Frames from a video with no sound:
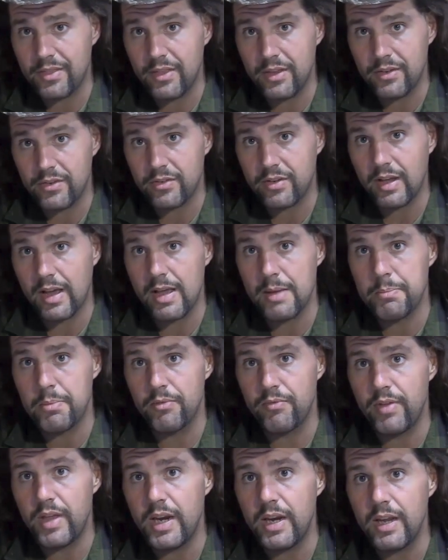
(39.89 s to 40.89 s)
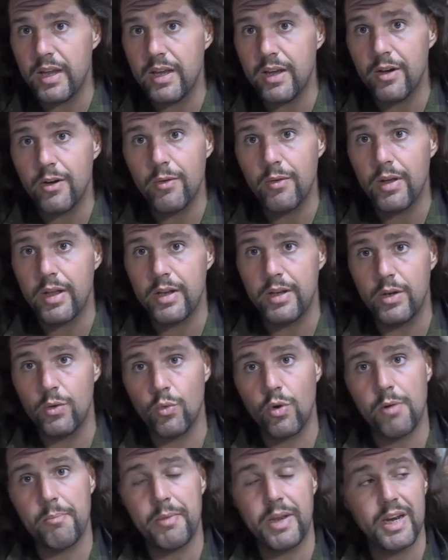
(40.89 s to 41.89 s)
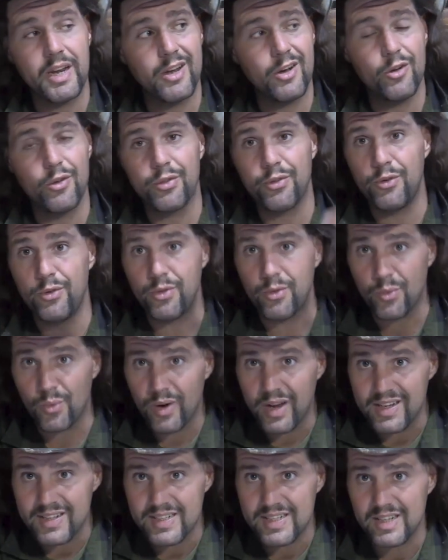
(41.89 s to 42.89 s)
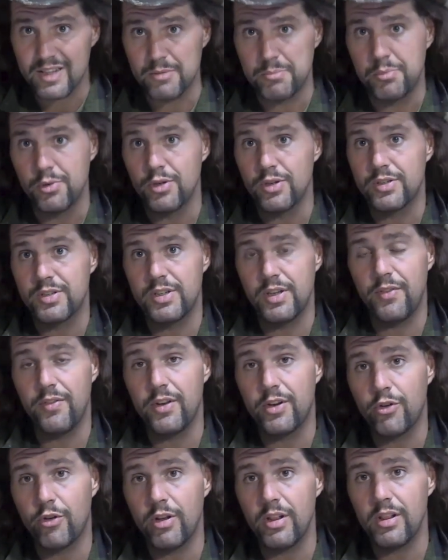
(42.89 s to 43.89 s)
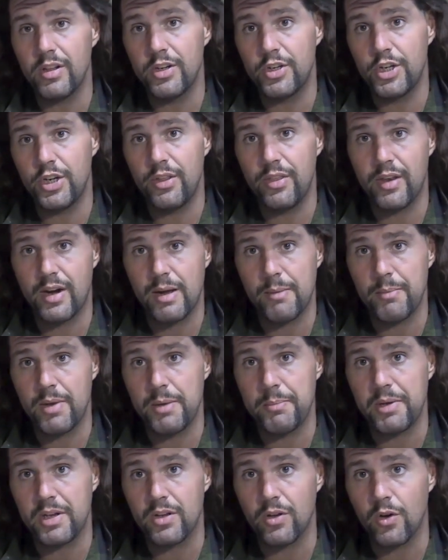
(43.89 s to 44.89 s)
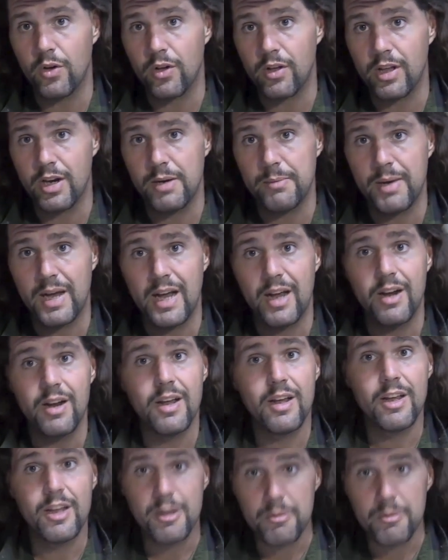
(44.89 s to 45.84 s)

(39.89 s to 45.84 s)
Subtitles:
this type of video and you want me to go through the rest of the books in the trilogy that I'm going to be talking about,